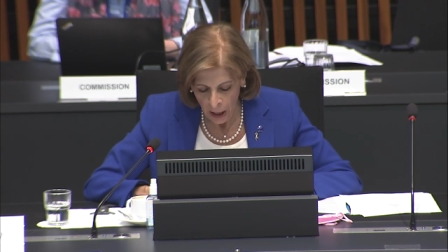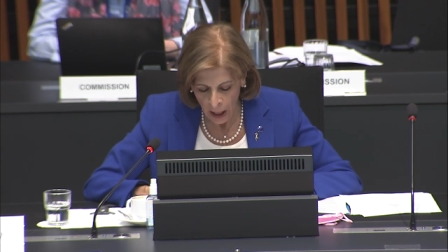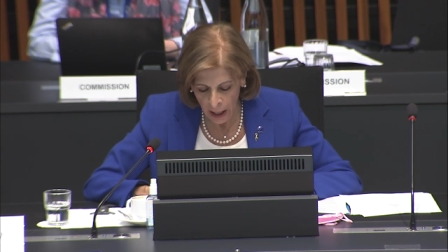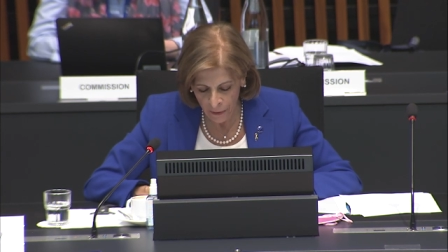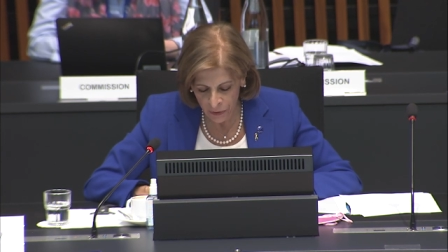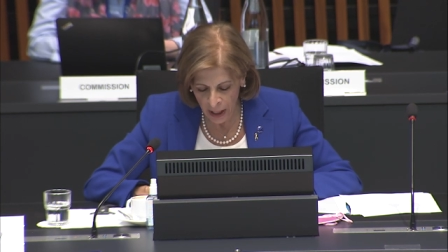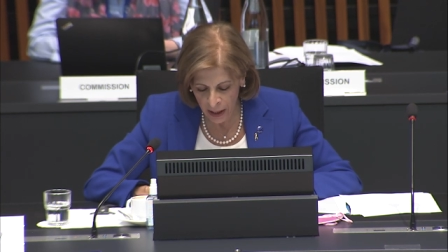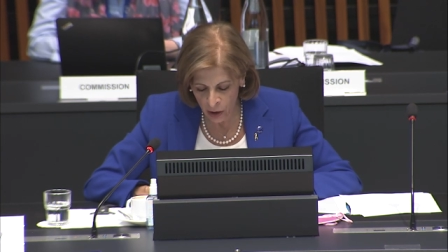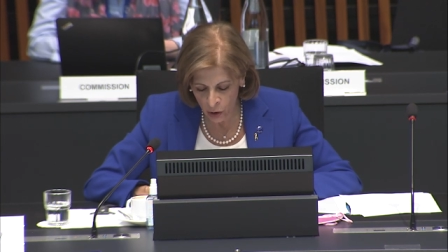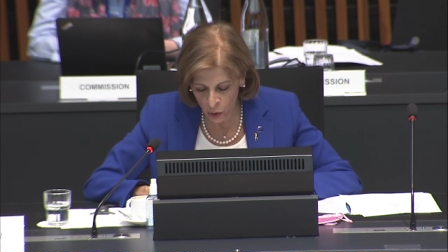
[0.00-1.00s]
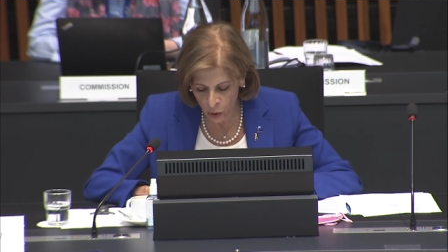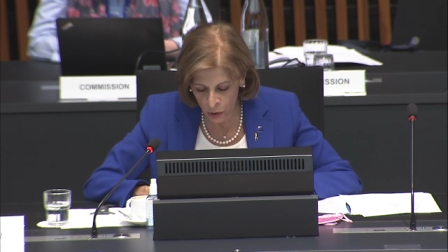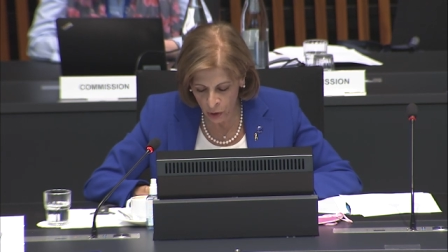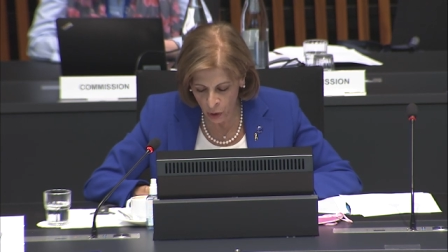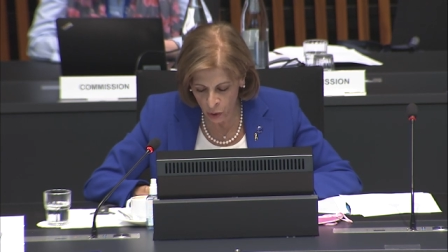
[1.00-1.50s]
I have taken good
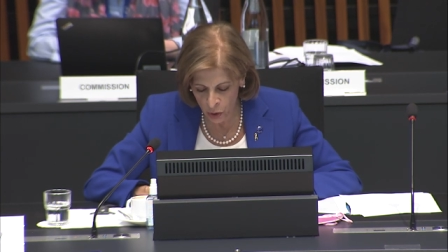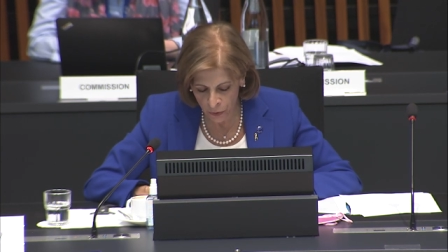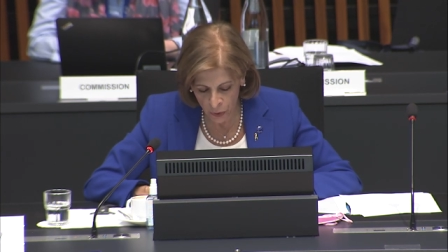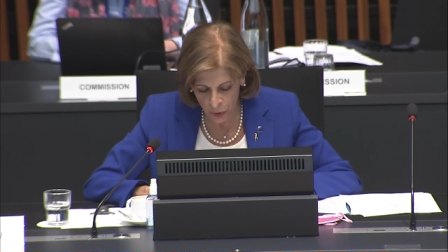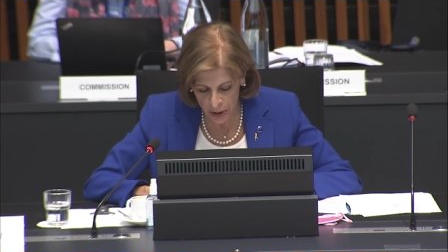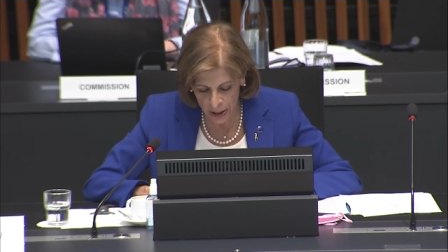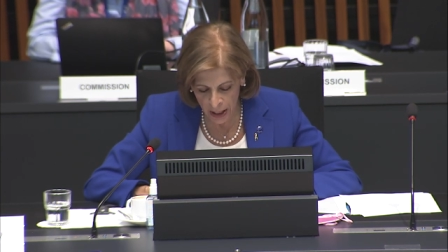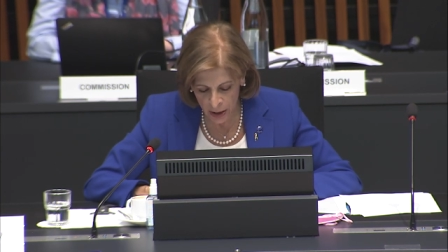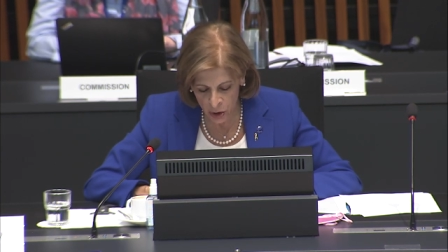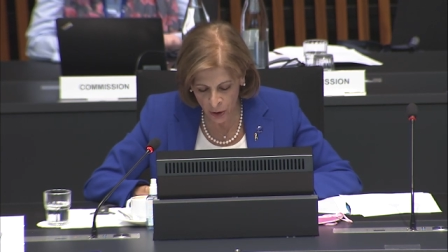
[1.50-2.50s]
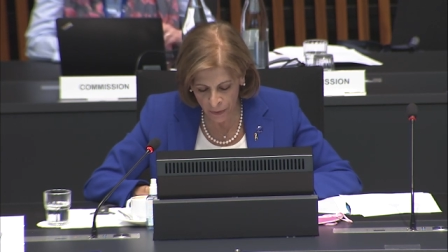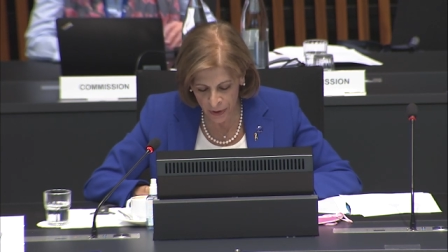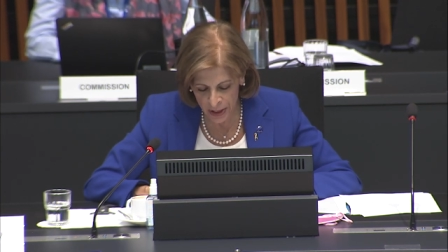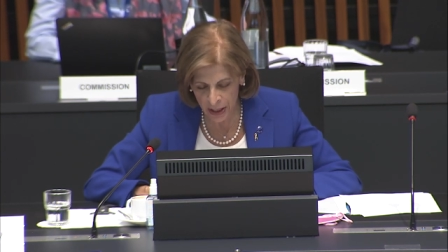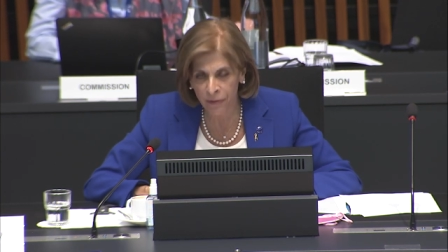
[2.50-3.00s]
note of the results of the
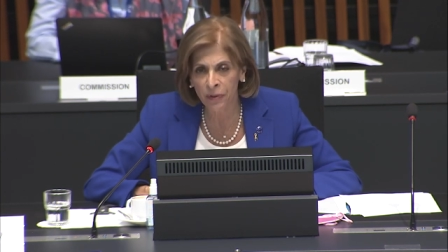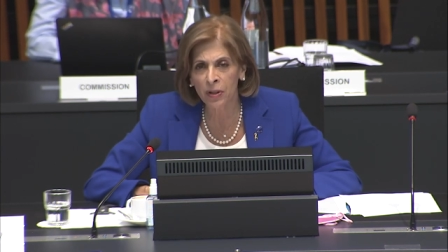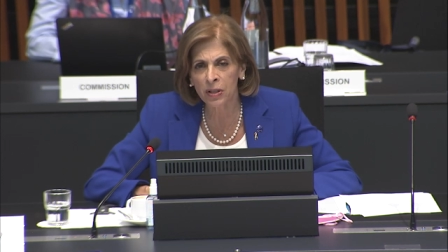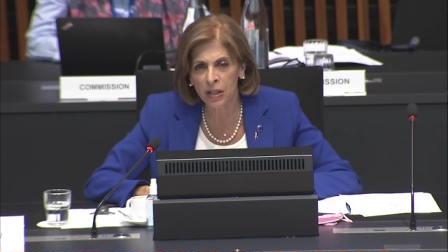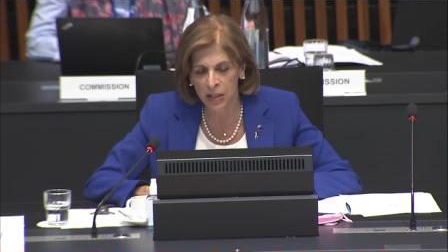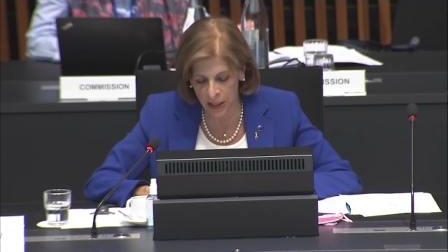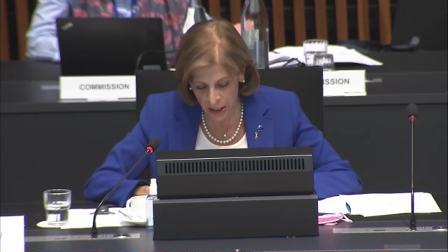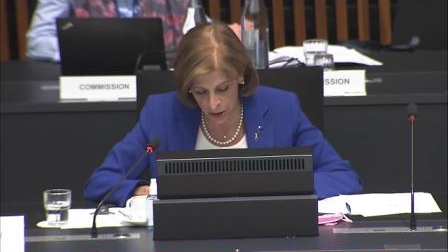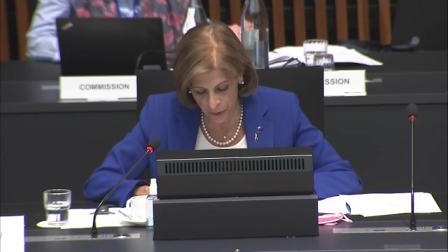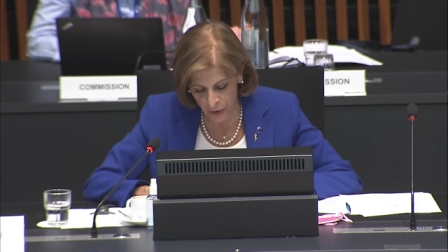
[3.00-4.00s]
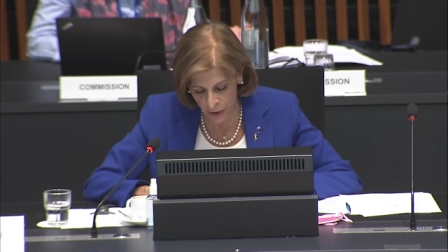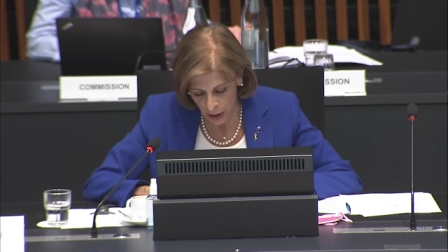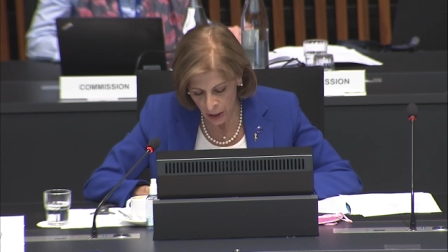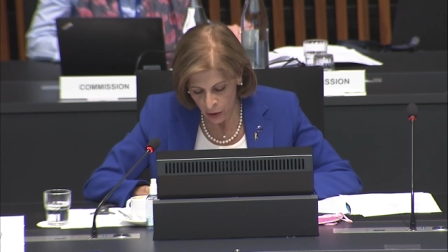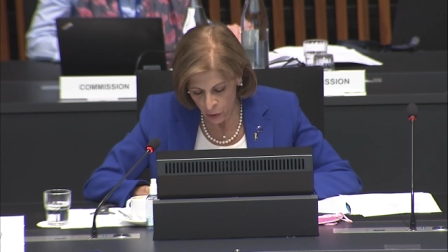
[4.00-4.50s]
very successful
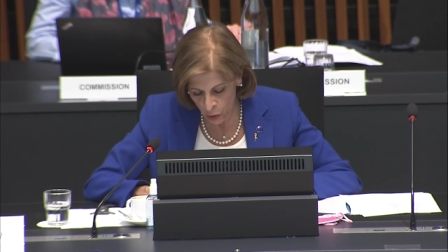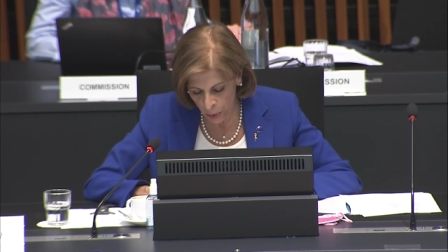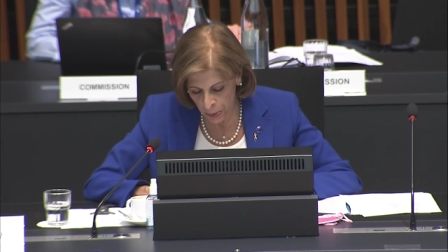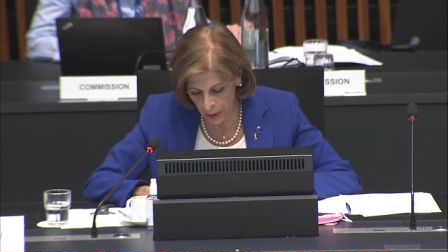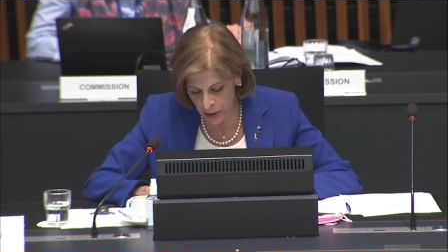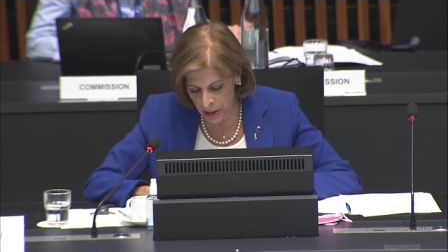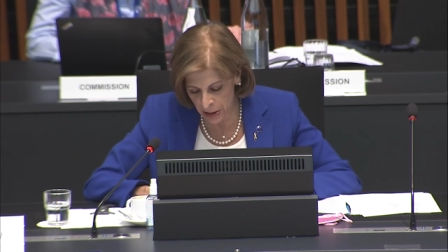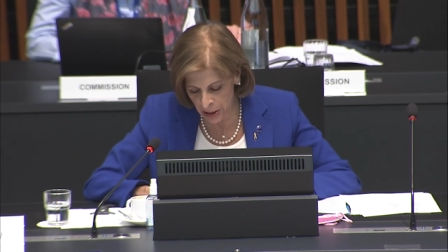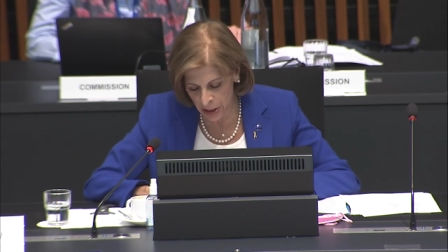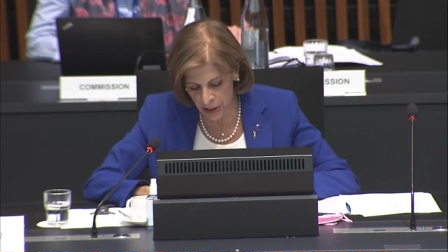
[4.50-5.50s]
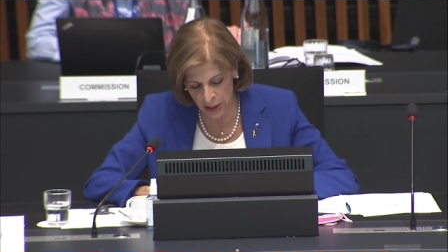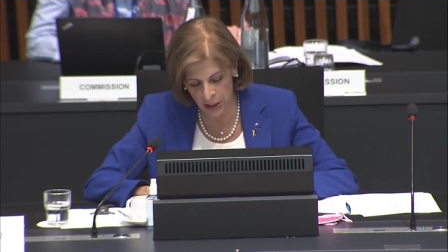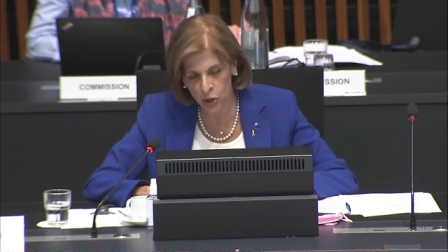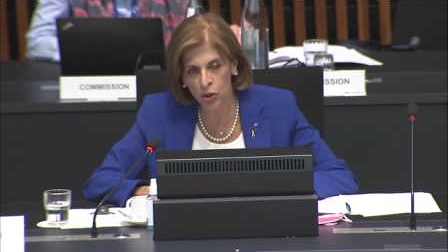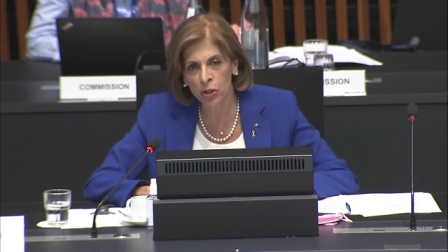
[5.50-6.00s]
European Citizens
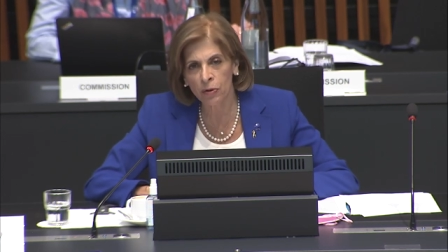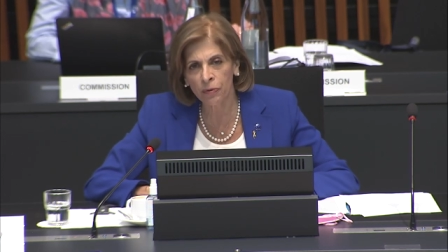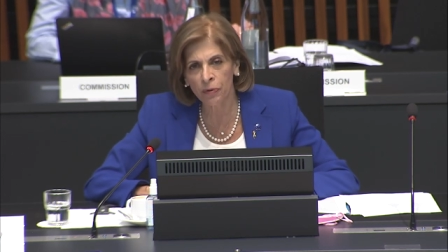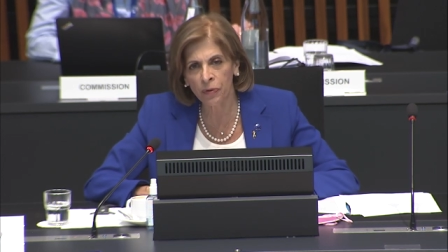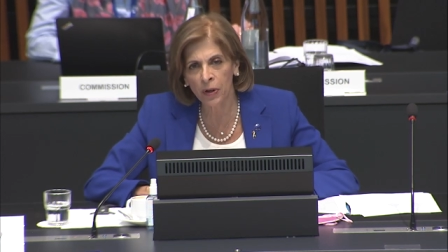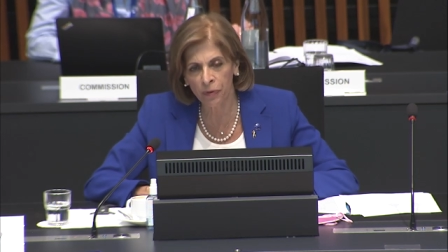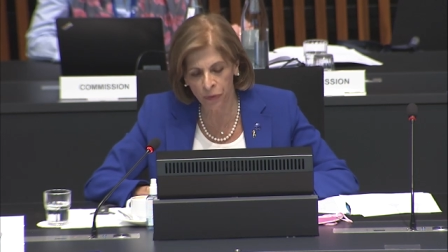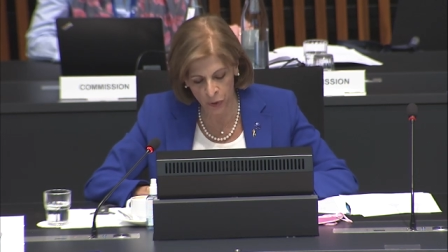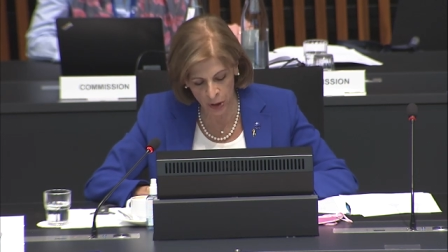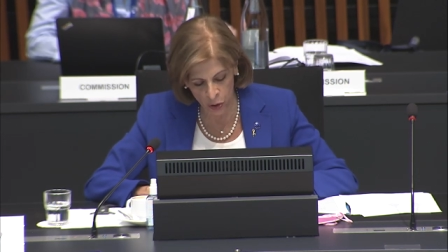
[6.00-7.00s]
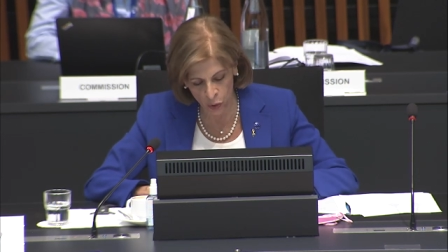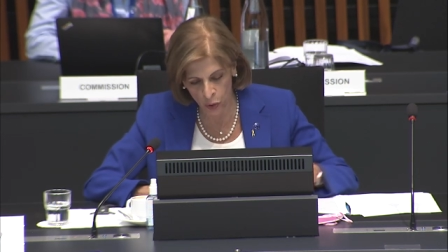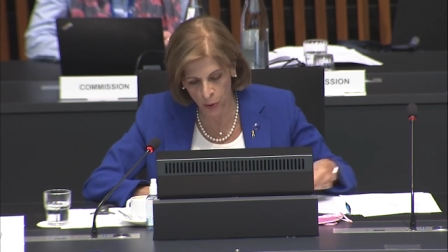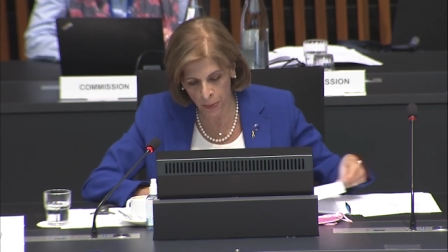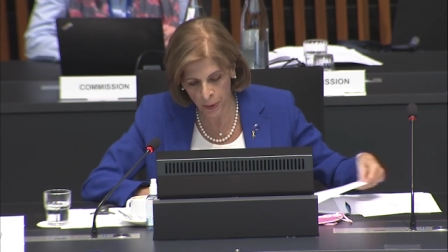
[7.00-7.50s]
Initiative Fur Free Europe.